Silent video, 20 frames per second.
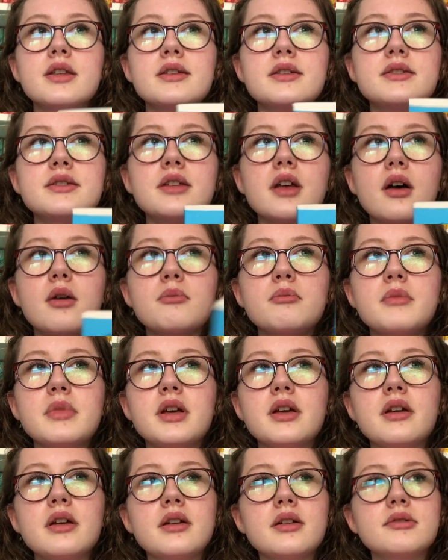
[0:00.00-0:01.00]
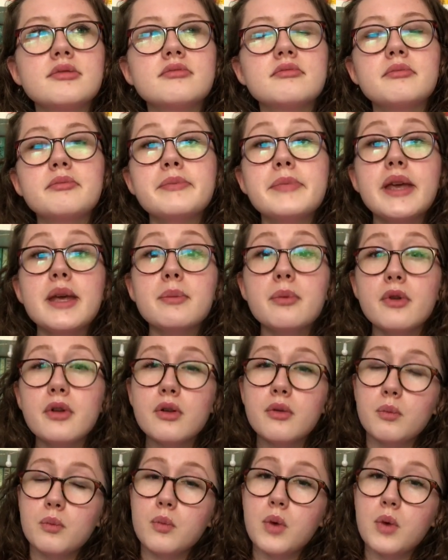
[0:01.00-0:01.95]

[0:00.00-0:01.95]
Some people